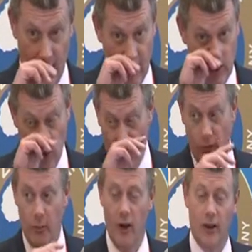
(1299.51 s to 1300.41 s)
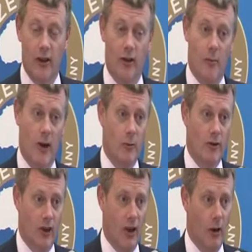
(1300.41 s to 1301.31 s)
The insurance market at the
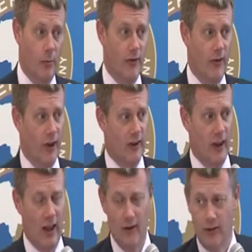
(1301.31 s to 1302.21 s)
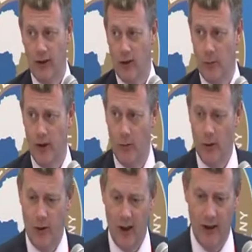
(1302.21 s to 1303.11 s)
moment can't provide the coverage, but it
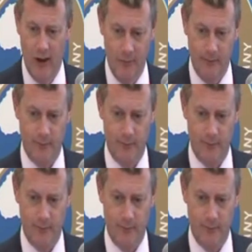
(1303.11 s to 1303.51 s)
will get there.